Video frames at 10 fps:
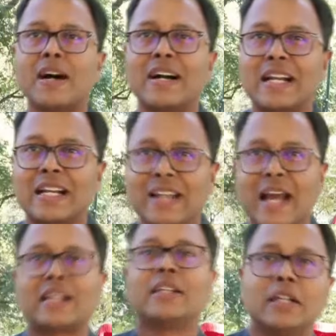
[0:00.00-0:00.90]
a
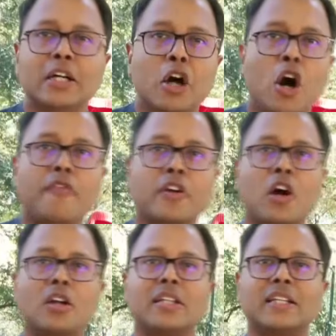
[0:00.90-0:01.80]
cracker of a
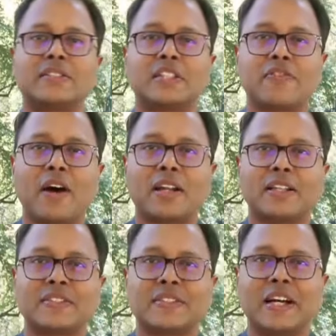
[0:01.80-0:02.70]
contest as far
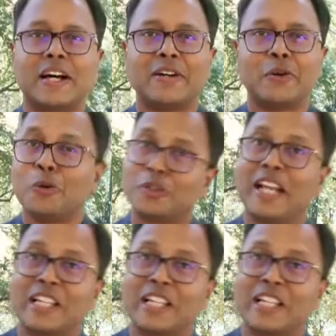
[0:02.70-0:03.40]
as uh, who the next